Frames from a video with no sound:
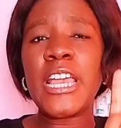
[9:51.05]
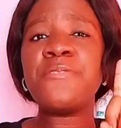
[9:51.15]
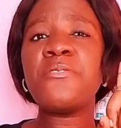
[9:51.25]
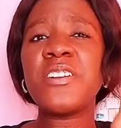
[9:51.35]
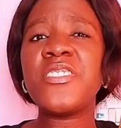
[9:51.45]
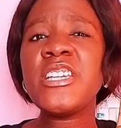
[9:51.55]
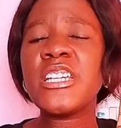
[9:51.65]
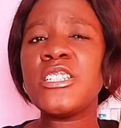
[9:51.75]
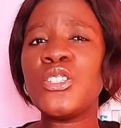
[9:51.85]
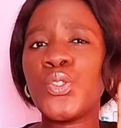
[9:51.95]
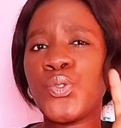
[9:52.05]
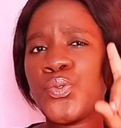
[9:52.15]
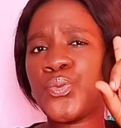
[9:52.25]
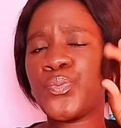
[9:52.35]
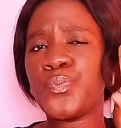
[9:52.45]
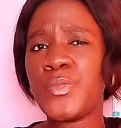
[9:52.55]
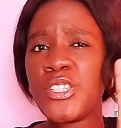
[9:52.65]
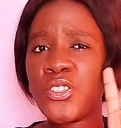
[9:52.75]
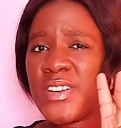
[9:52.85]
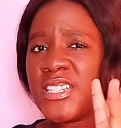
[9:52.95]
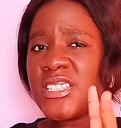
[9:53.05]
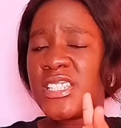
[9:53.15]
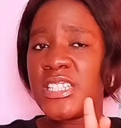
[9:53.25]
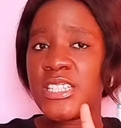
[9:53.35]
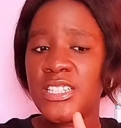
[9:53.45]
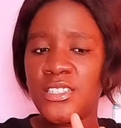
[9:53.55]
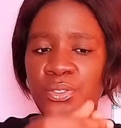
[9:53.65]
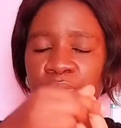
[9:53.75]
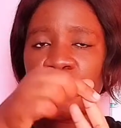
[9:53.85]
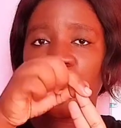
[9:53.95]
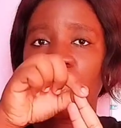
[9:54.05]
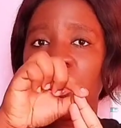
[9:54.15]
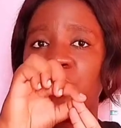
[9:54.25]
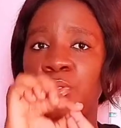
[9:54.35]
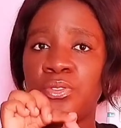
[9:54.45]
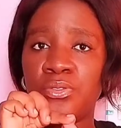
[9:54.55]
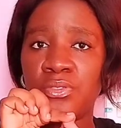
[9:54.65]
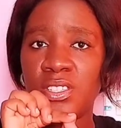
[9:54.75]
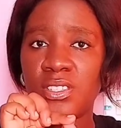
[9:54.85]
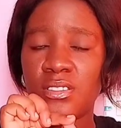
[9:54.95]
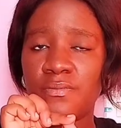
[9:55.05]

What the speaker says: If you overthink a little, this is overthinking a little, you add on to it.